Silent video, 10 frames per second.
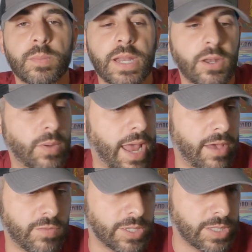and I don't
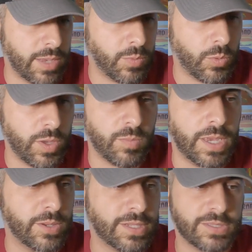have an example with me here today.